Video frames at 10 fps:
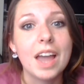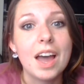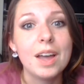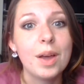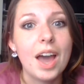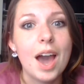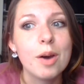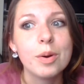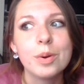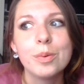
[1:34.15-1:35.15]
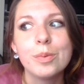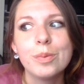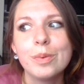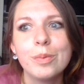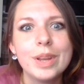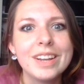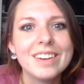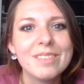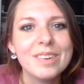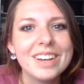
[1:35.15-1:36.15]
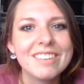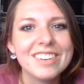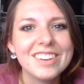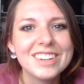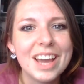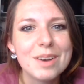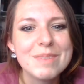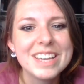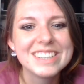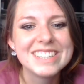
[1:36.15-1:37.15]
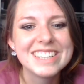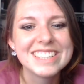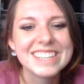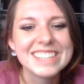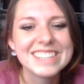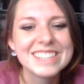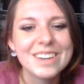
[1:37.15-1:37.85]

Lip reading: we never learned how to be good citizens.